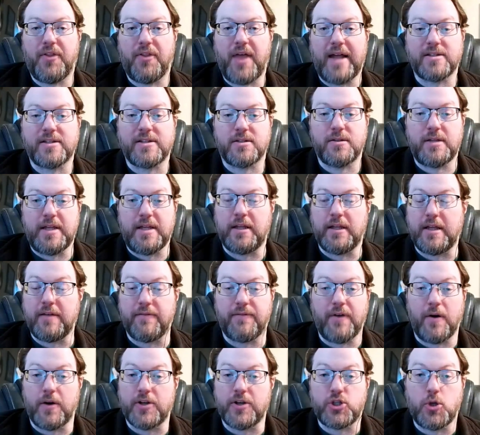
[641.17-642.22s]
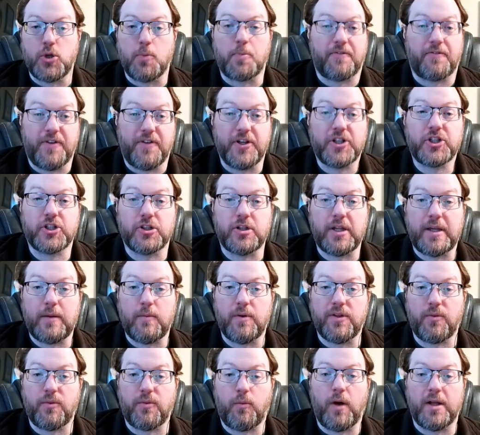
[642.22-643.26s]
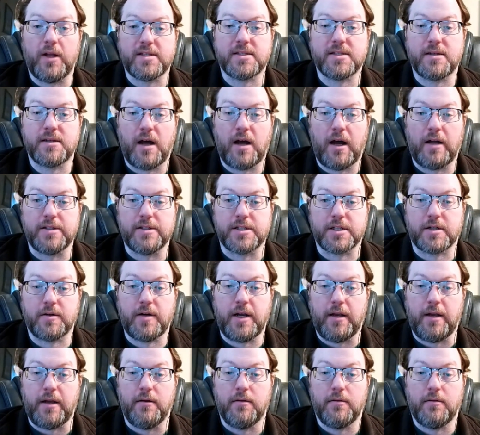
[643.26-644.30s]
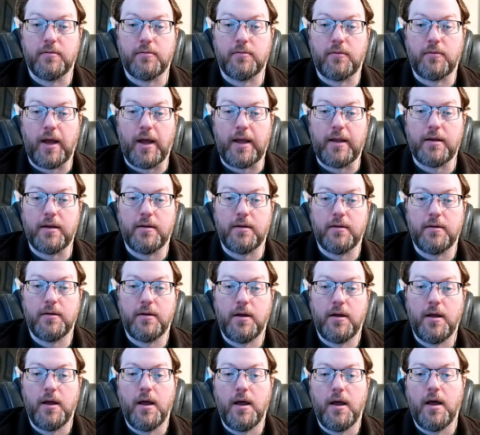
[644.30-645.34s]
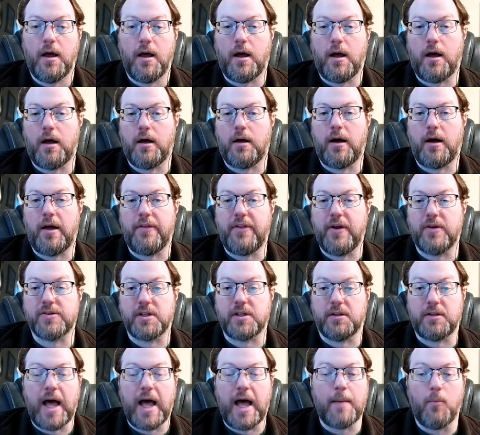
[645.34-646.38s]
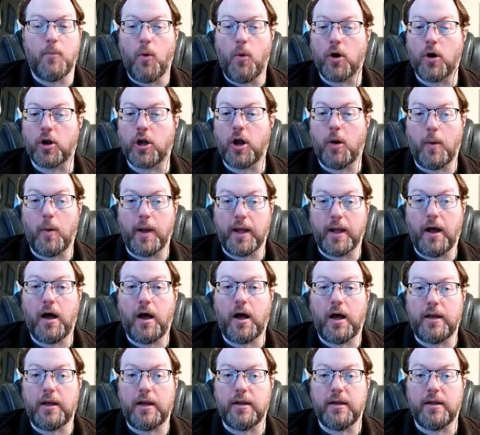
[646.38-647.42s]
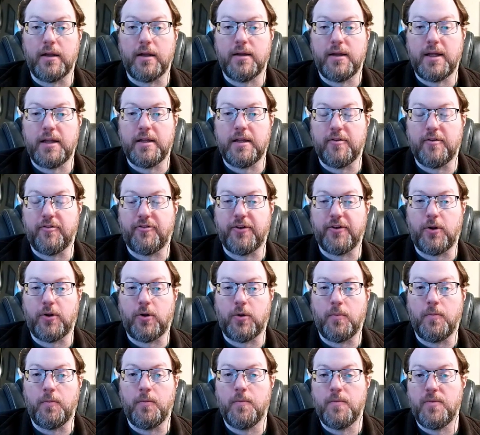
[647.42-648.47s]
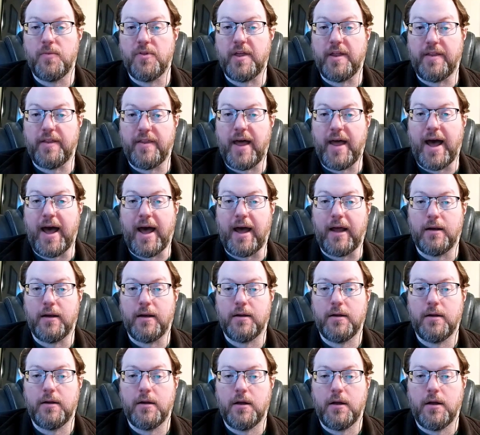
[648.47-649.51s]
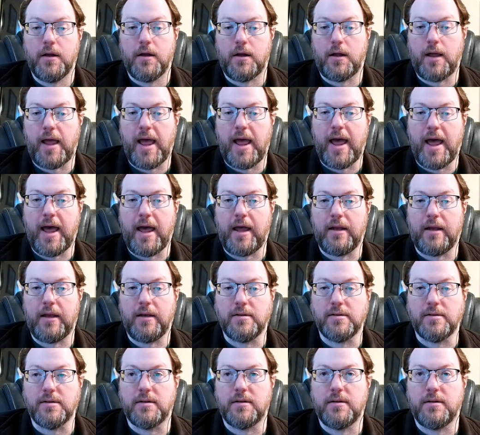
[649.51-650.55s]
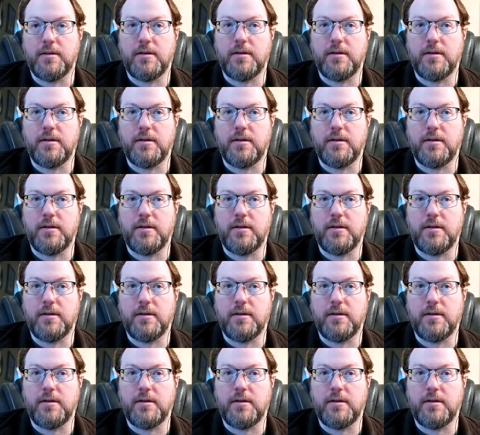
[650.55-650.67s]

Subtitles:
that's dealing very superficially with what's on screen, right? There's a lot more going on in the film than that, and